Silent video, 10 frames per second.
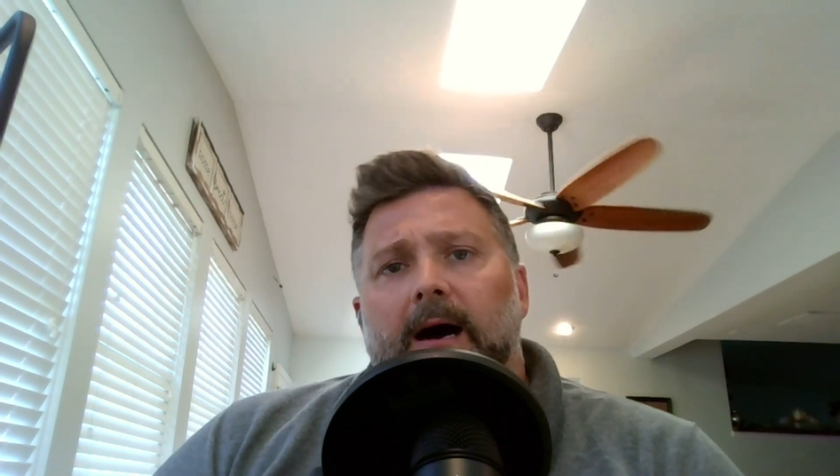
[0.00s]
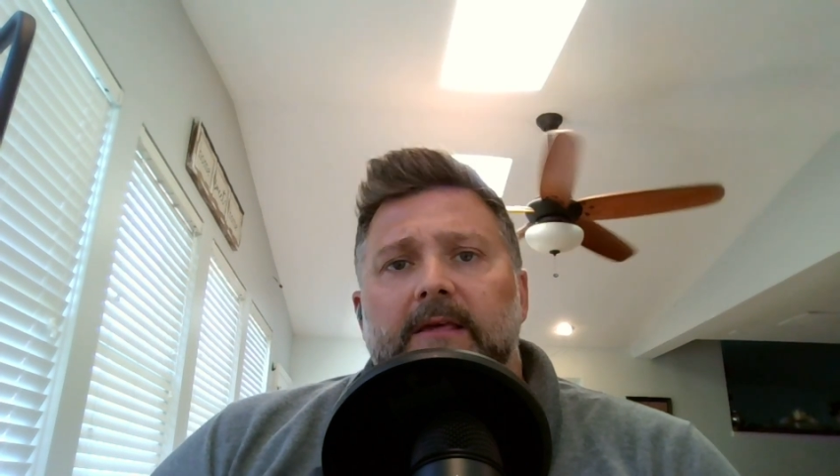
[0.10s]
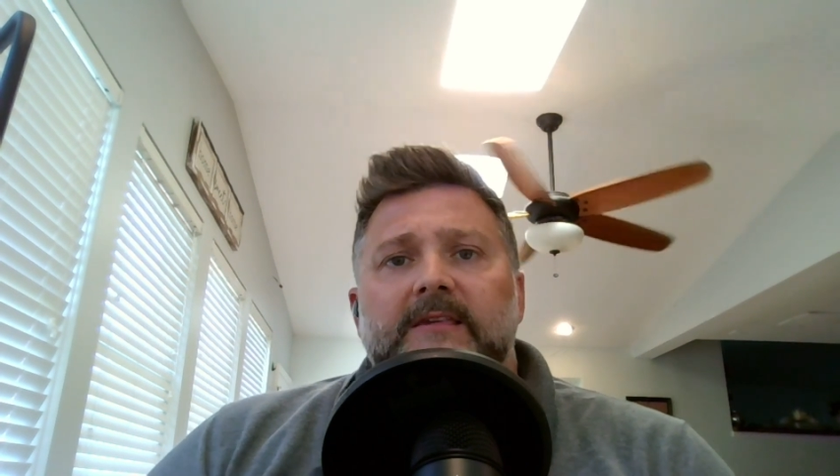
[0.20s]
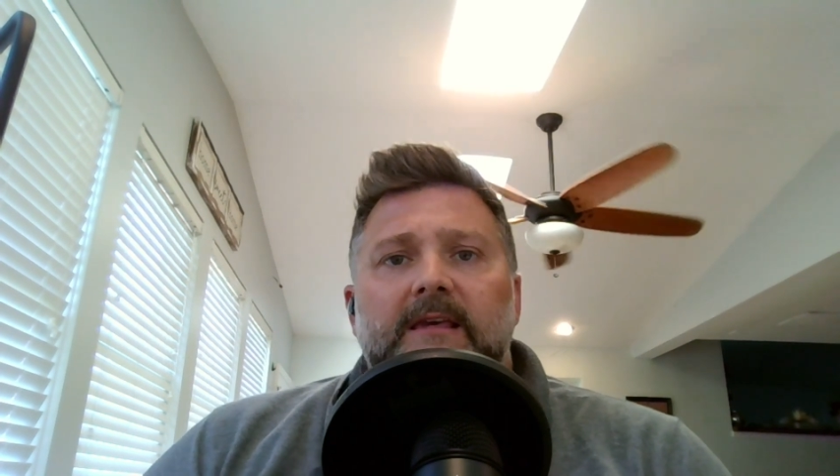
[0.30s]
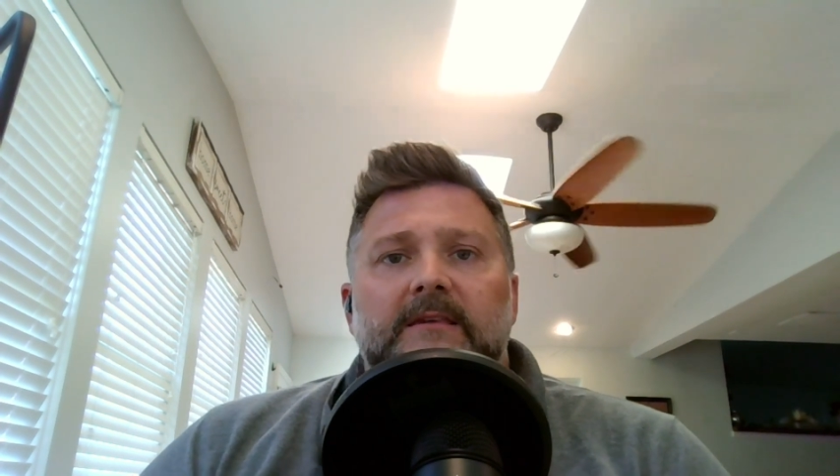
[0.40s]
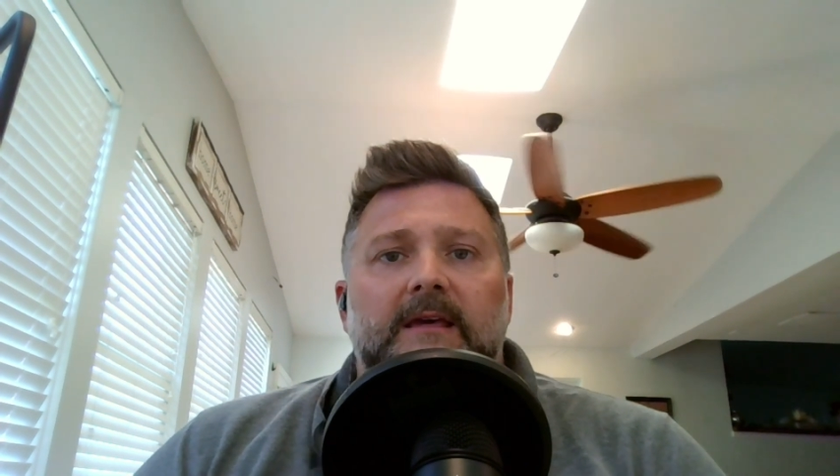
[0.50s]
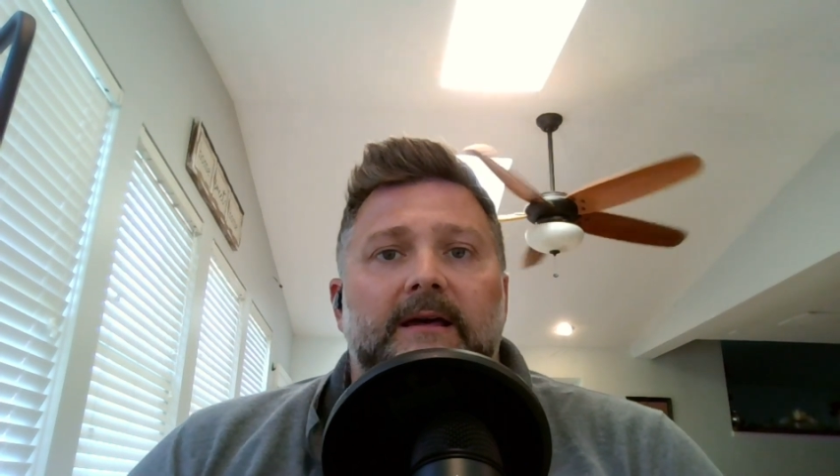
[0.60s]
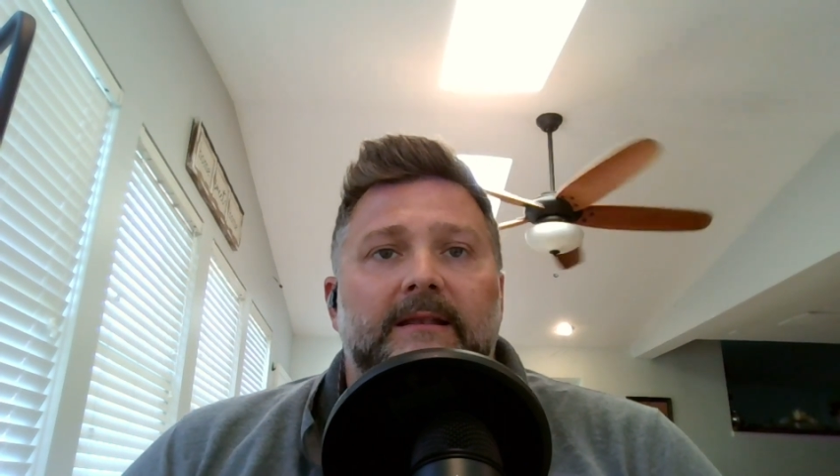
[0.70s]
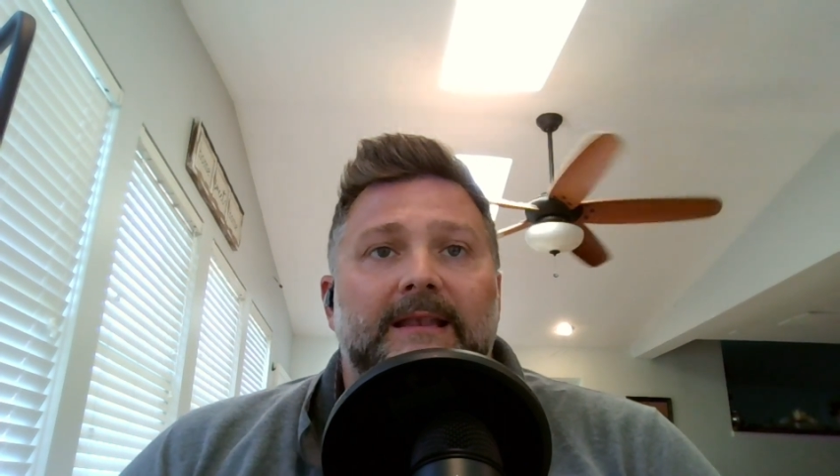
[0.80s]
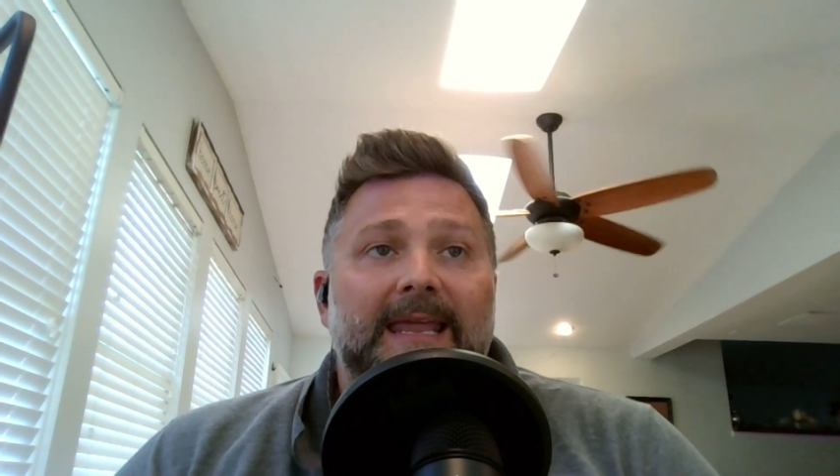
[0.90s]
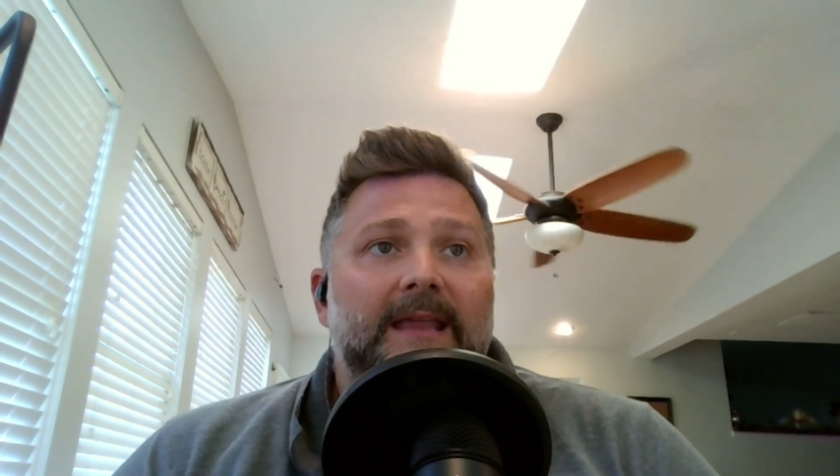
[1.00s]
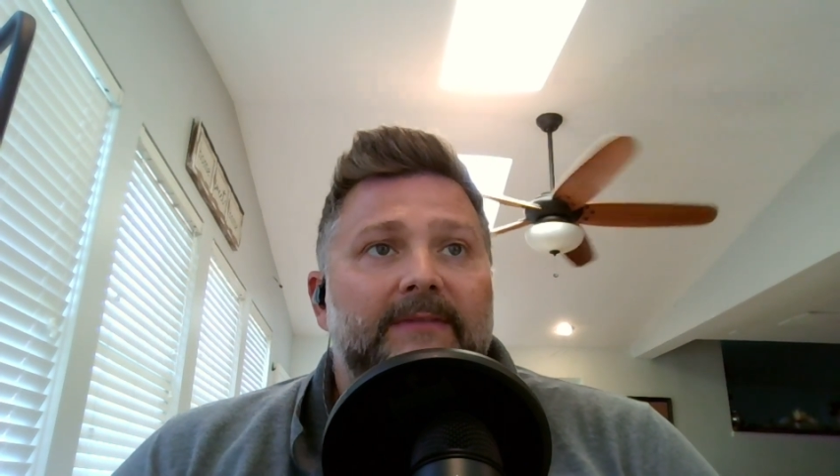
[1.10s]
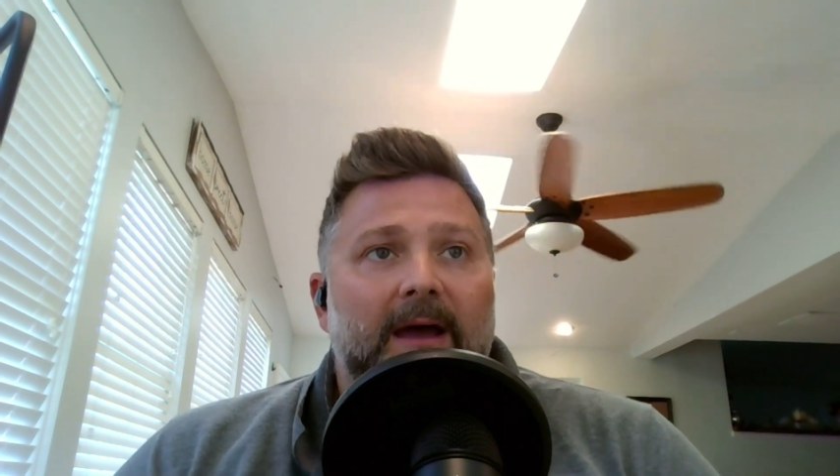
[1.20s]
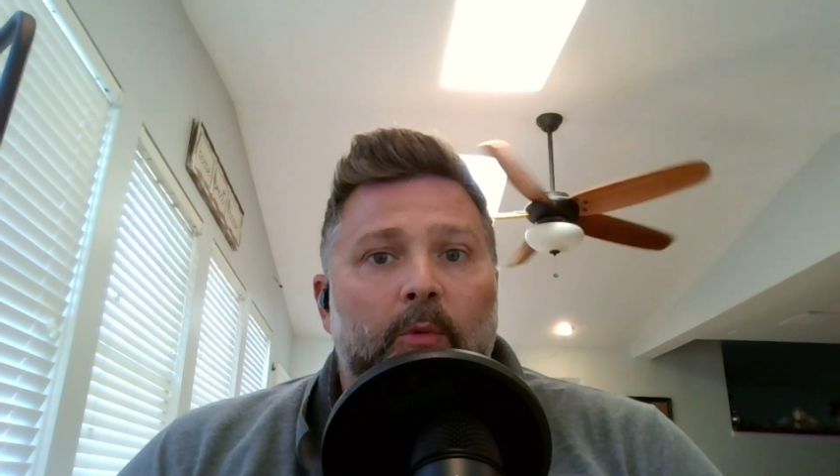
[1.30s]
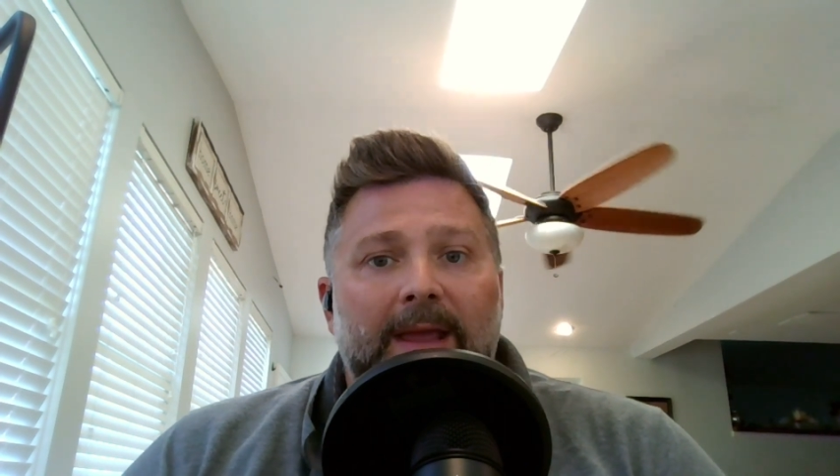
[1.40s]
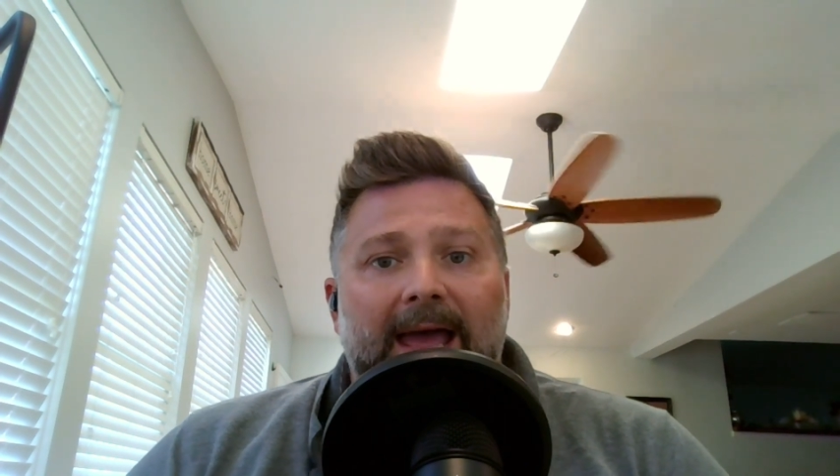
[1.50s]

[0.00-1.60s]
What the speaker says: sees a need that we